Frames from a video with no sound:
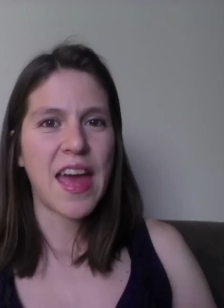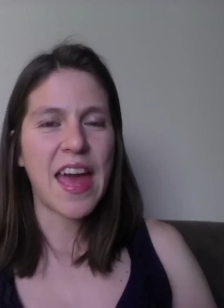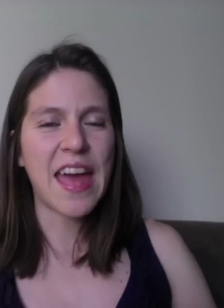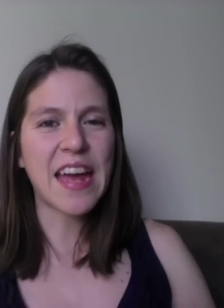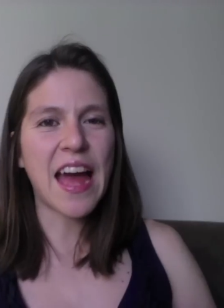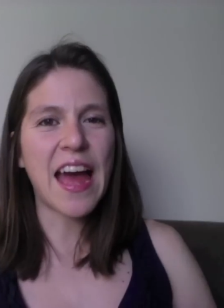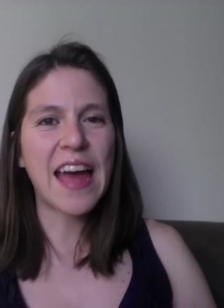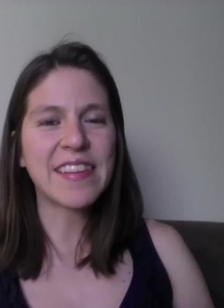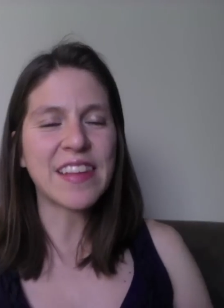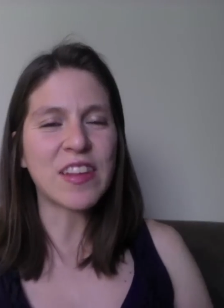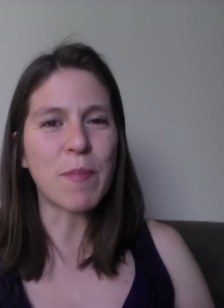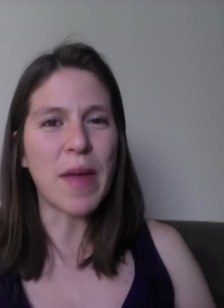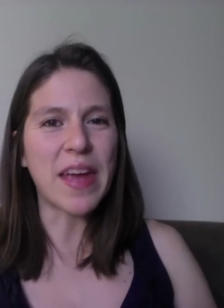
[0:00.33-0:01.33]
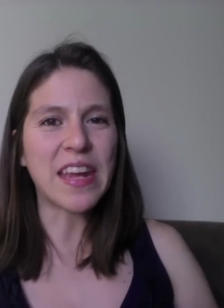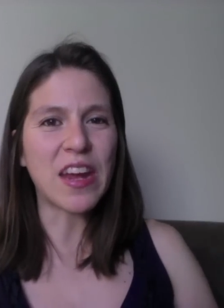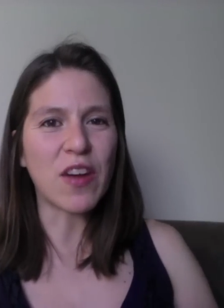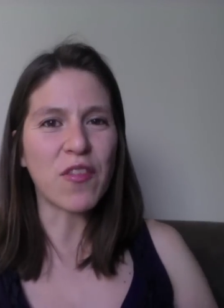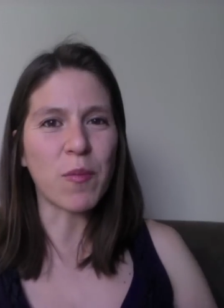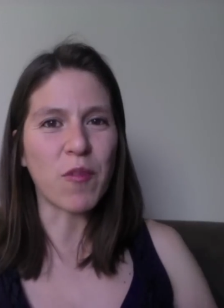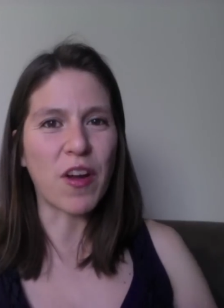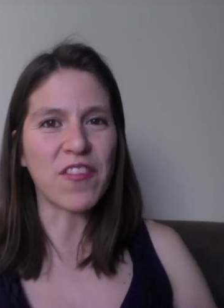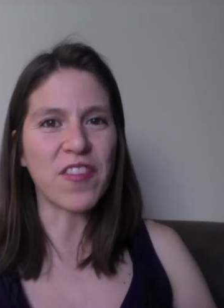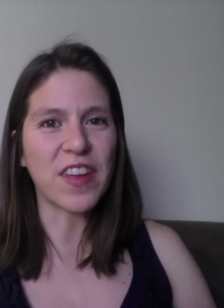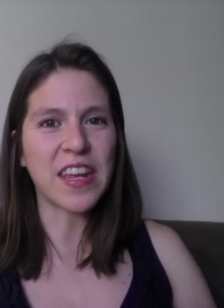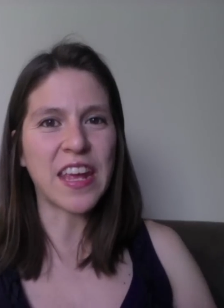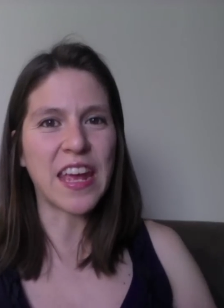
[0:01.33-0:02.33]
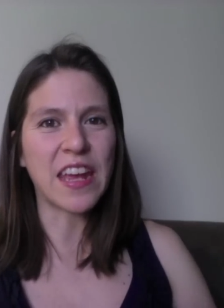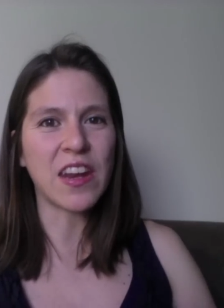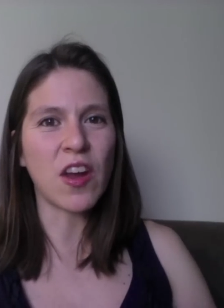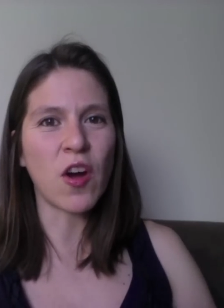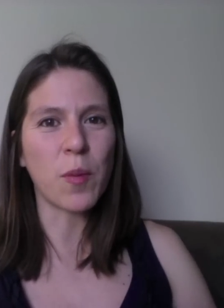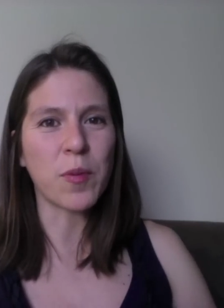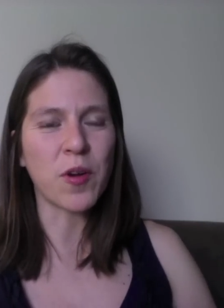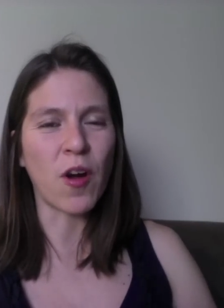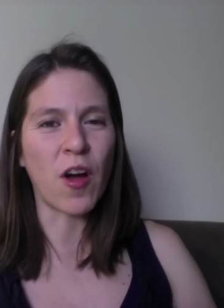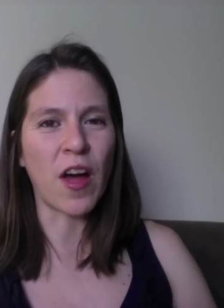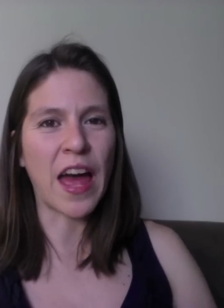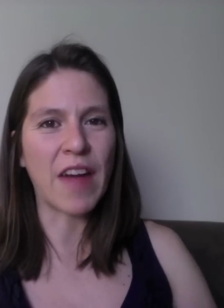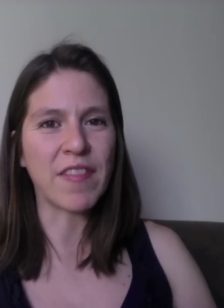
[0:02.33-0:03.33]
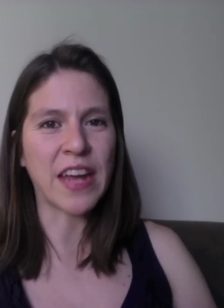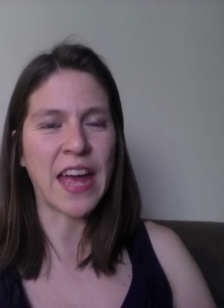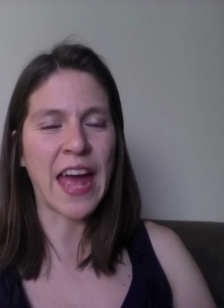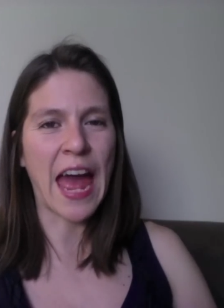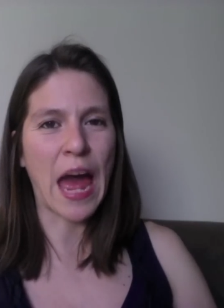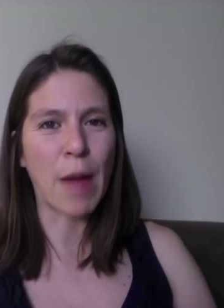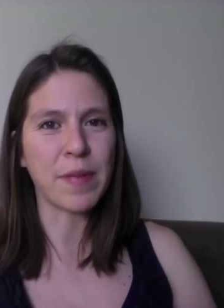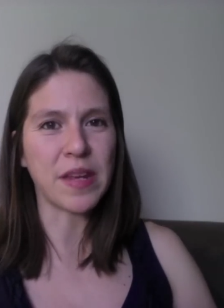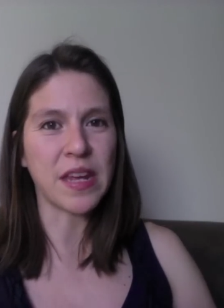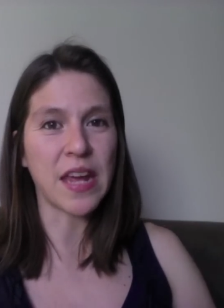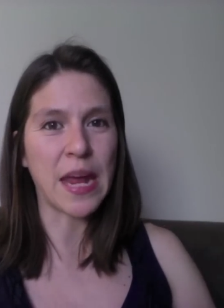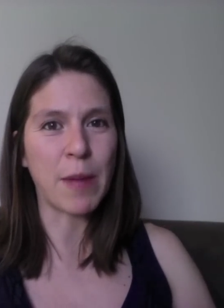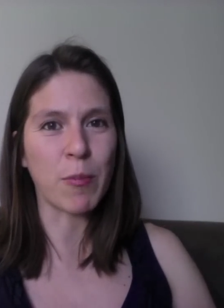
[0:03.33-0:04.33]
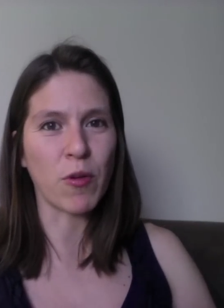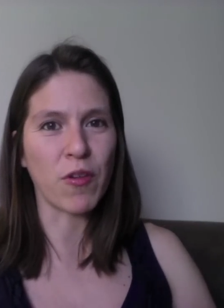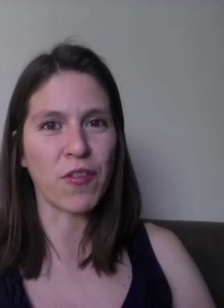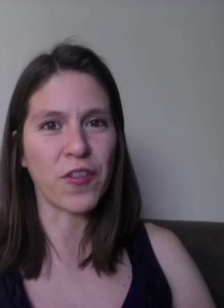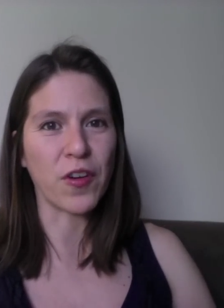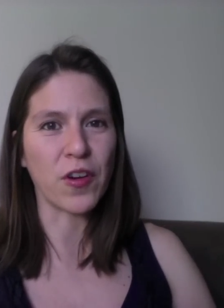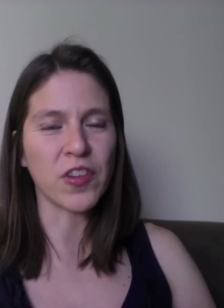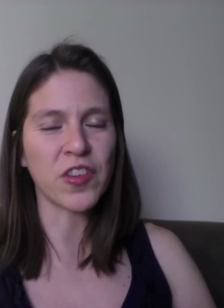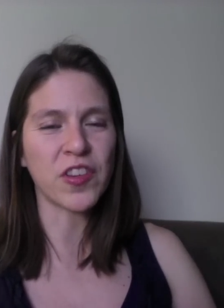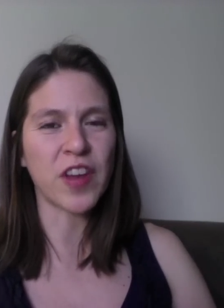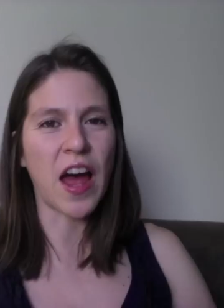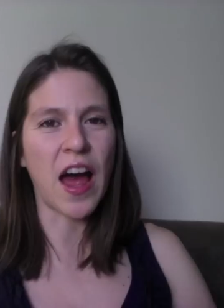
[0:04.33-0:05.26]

Hey guys, it's Meg here from Run Fit Kin. Hope you're all having a happy April 1st.